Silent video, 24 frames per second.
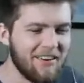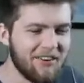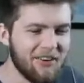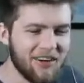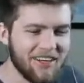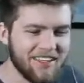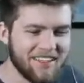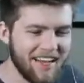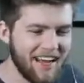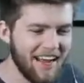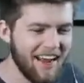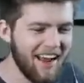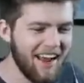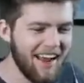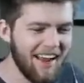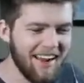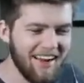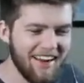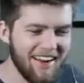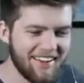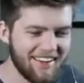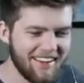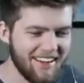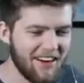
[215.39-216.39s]
What the
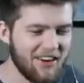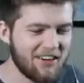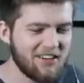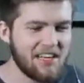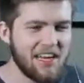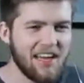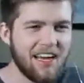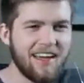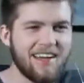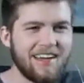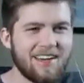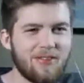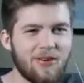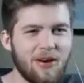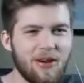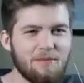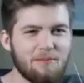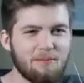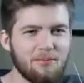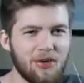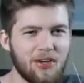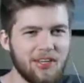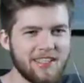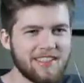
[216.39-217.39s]
hell? Okay,
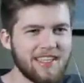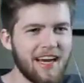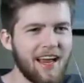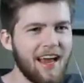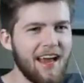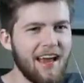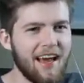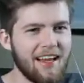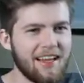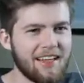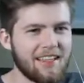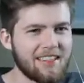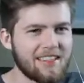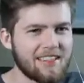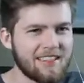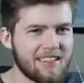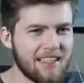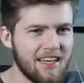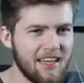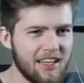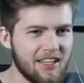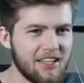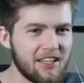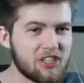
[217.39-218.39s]
one point to
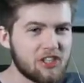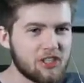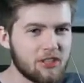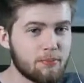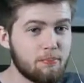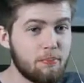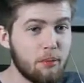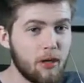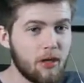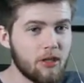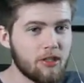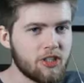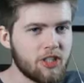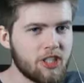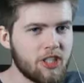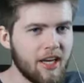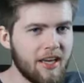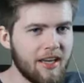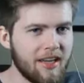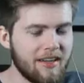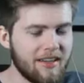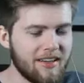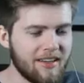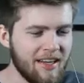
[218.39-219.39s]
Alex. This is
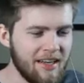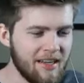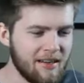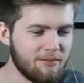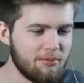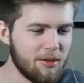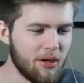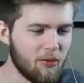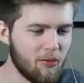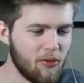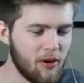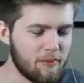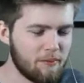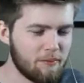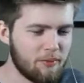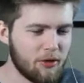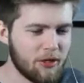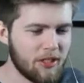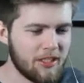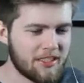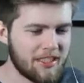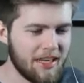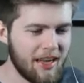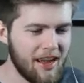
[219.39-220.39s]
bullshit, but one
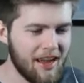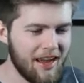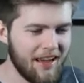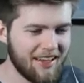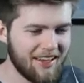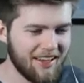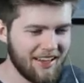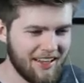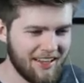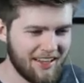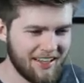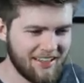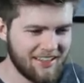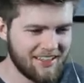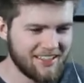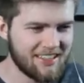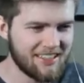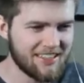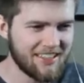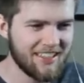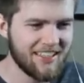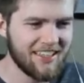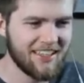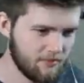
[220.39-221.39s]
point to
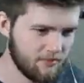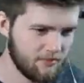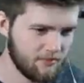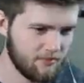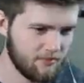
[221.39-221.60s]
Alex.